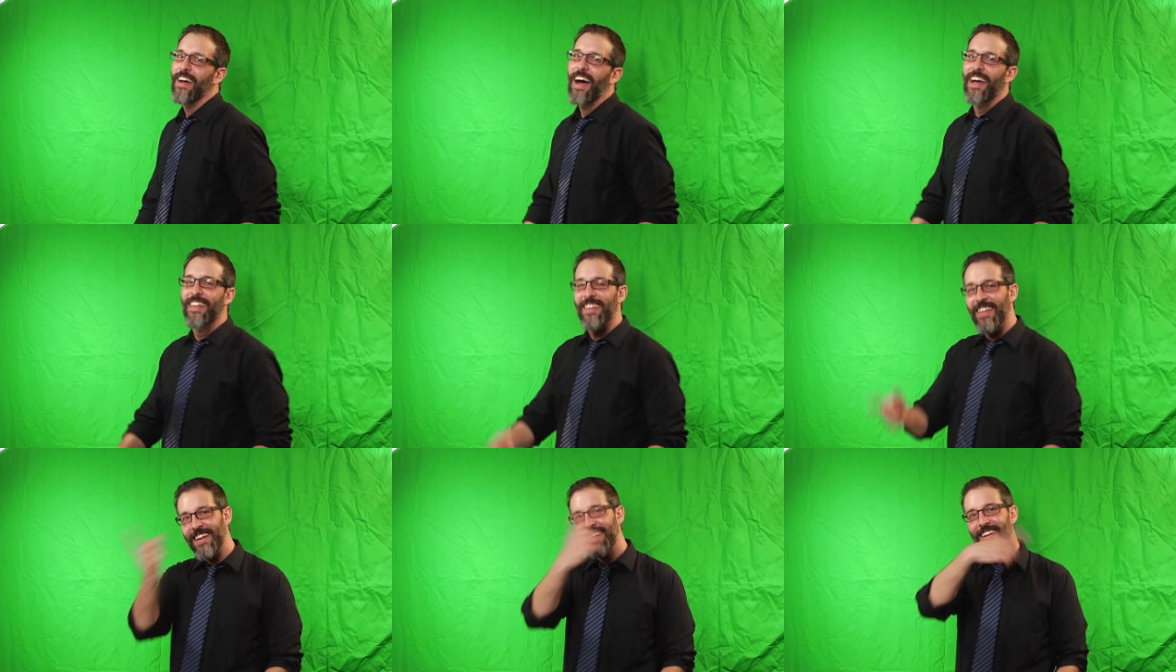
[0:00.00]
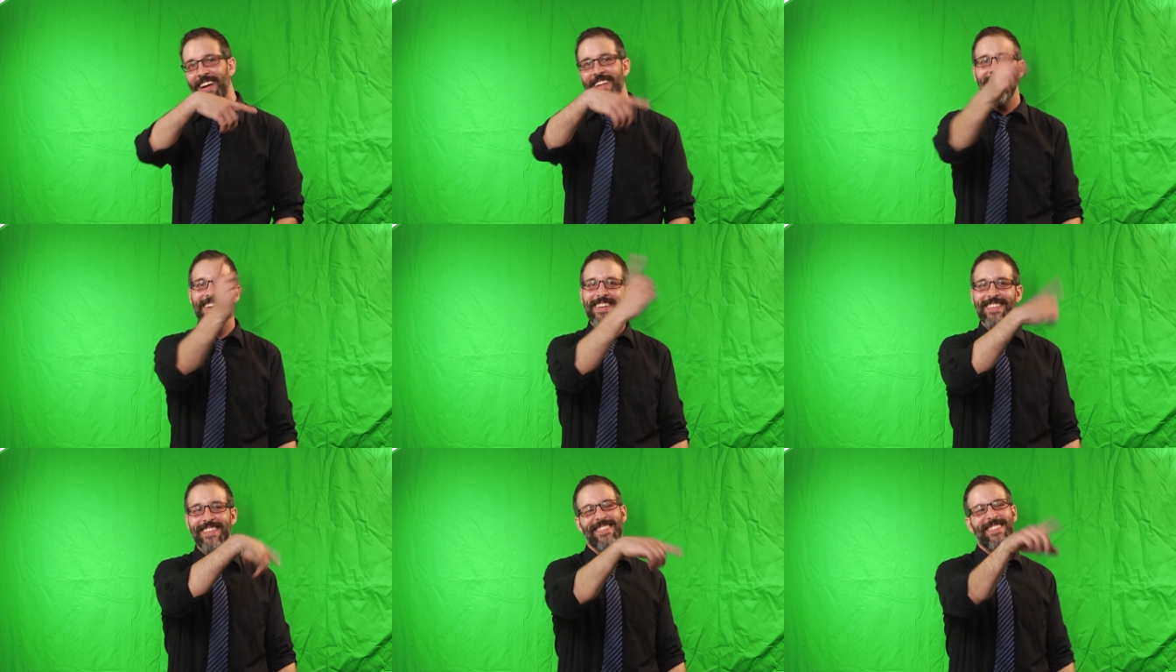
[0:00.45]
I like. I
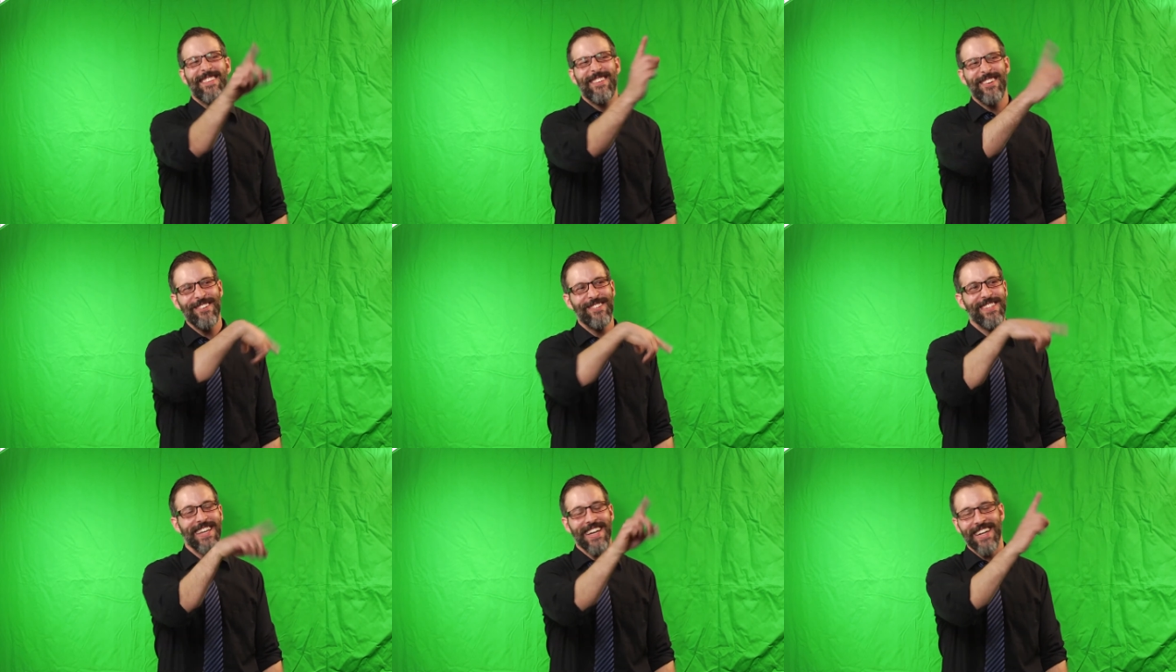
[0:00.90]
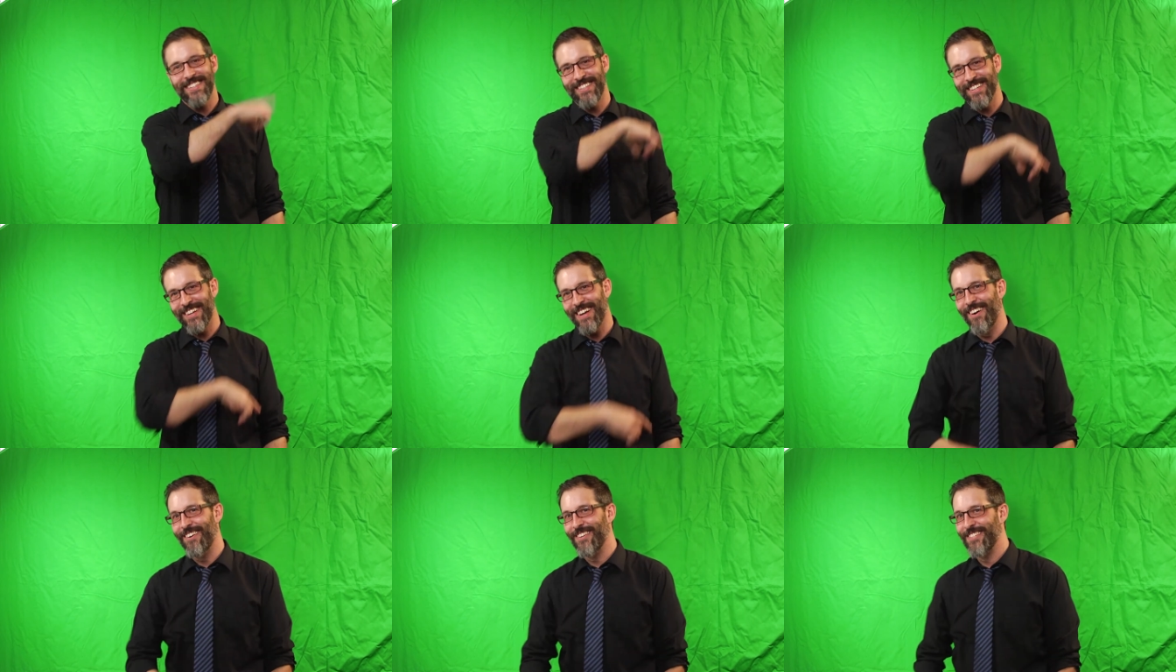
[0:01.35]
think the two takes
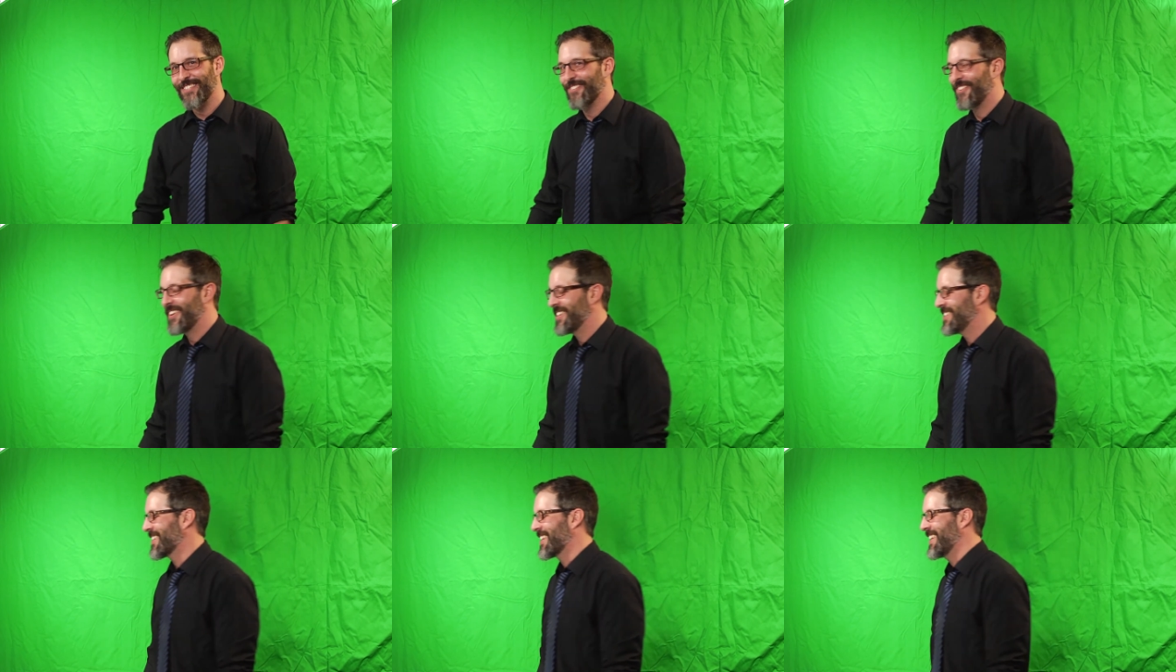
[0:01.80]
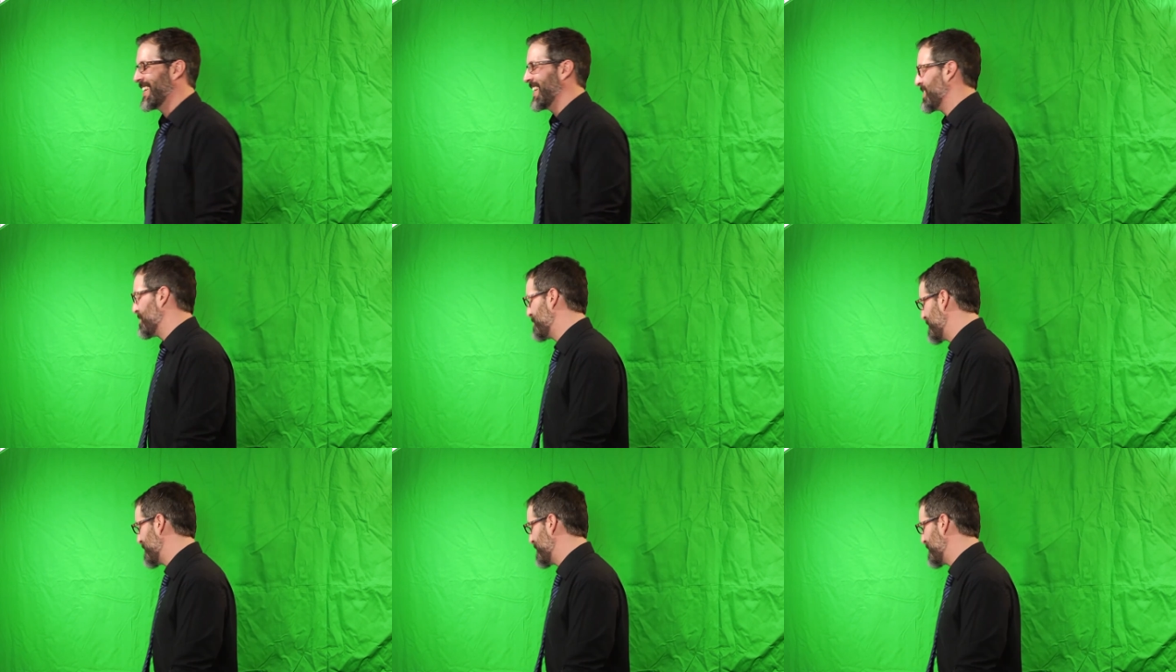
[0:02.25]
ago is the one you're gonna end